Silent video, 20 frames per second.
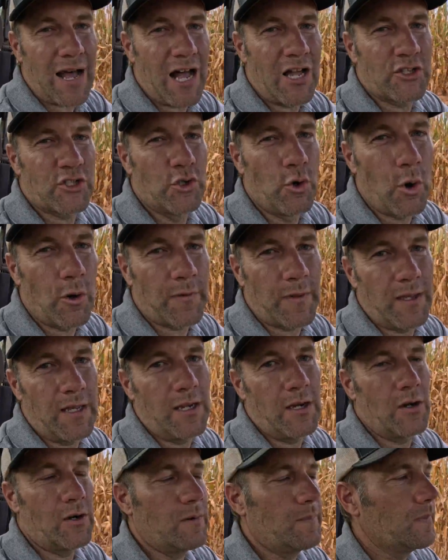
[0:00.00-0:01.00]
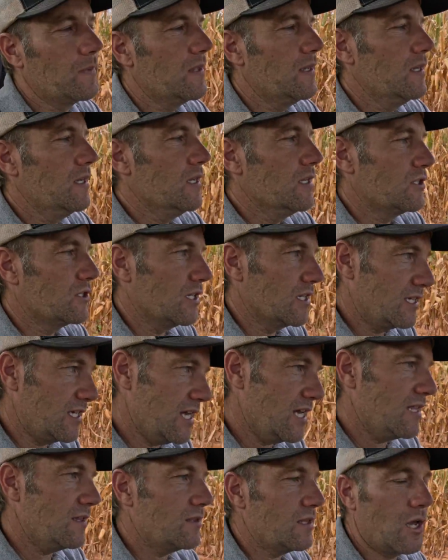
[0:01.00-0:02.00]
miles north of here, to
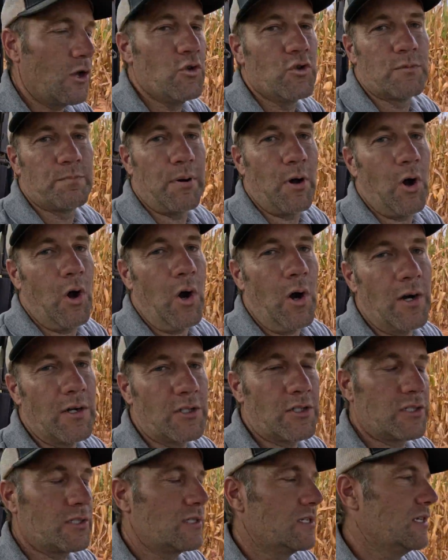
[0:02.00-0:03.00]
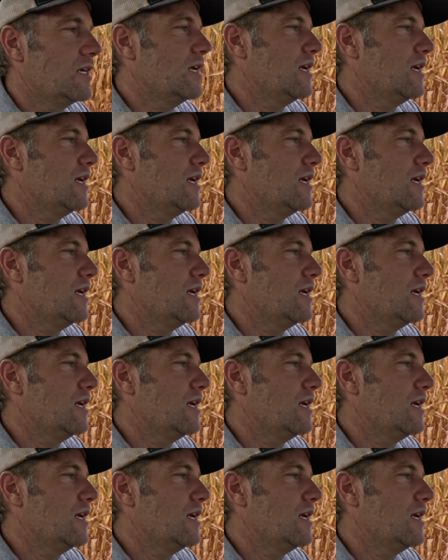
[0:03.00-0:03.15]
get those parts.